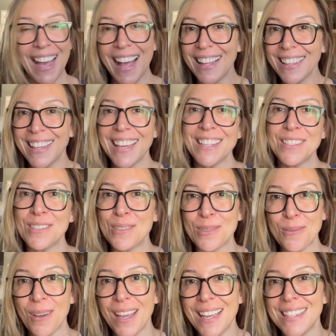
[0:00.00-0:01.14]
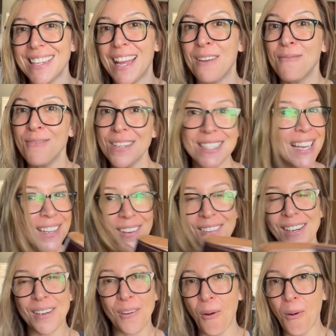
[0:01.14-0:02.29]
I'll get to switch and
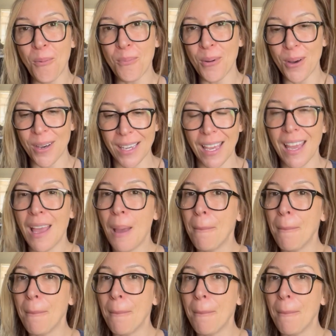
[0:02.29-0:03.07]
redecorate a whole book,